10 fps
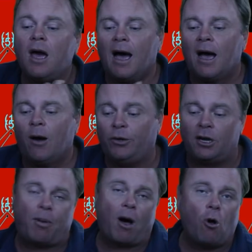We did a
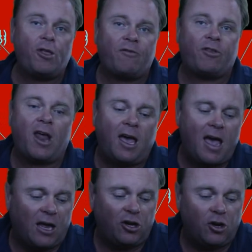poll the other day
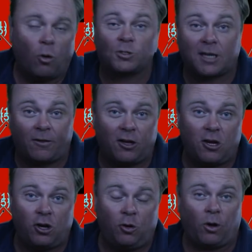and you all said that
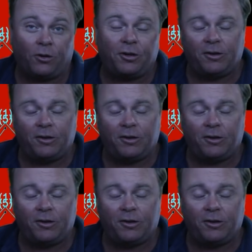you wanted